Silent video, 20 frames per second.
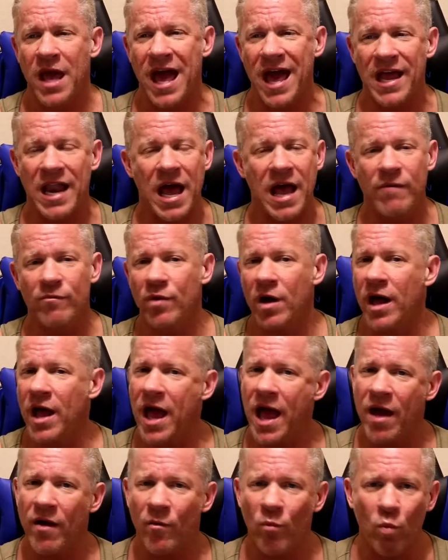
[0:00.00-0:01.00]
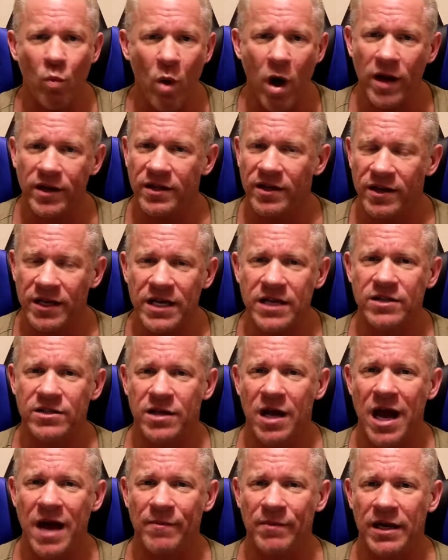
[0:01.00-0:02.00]
And I want to each
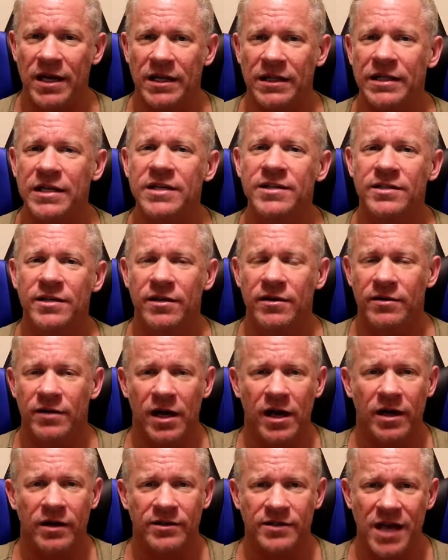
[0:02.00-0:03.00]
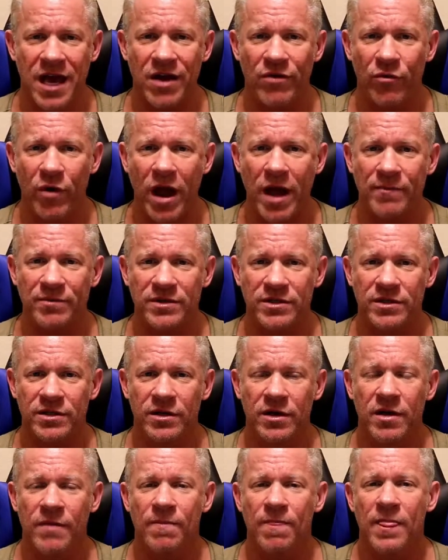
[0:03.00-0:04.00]
time be at least 10
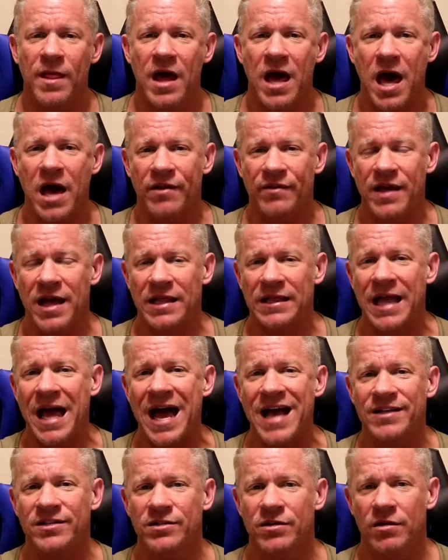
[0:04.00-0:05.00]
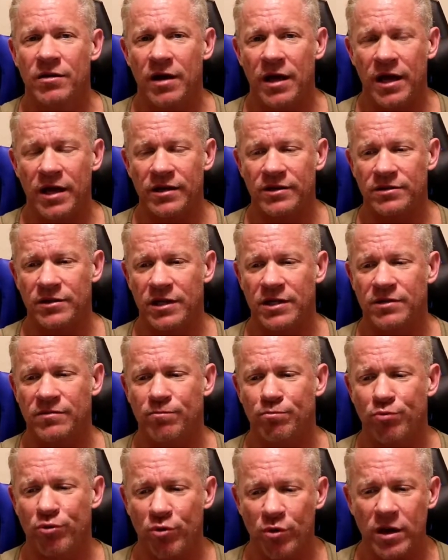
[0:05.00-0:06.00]
reps out of that last. And
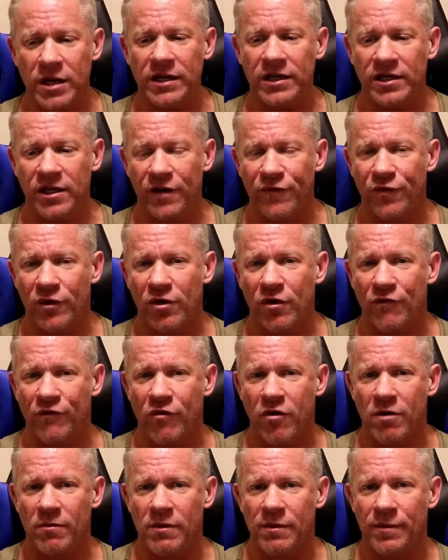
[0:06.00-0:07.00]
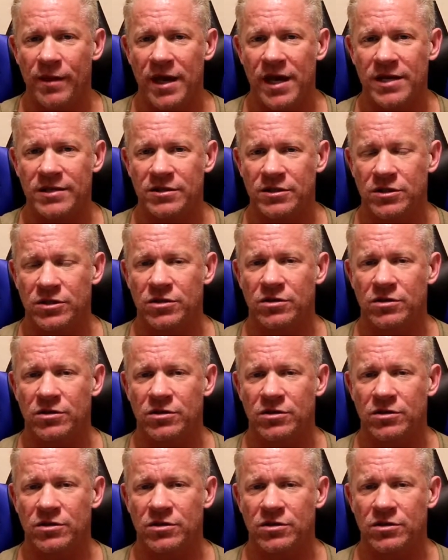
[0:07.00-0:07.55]
it's pretty difficult for me because